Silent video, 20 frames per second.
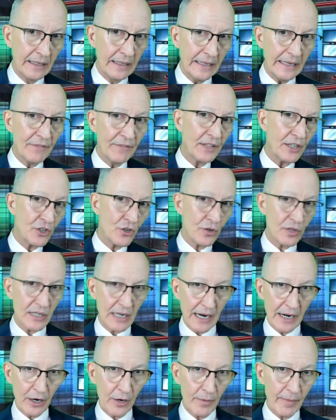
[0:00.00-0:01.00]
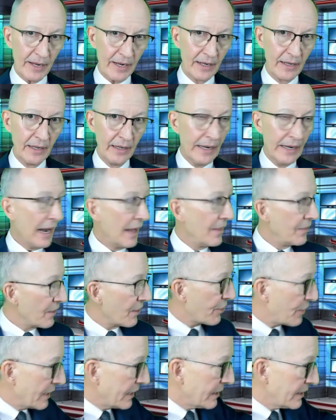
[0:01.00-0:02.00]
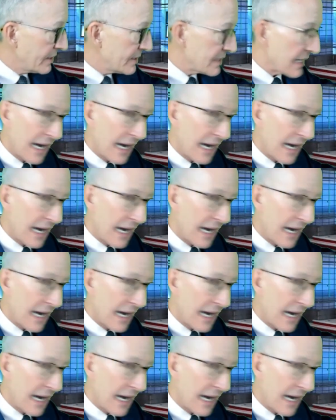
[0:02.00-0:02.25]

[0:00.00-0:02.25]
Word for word: if they choose to hire me? And the things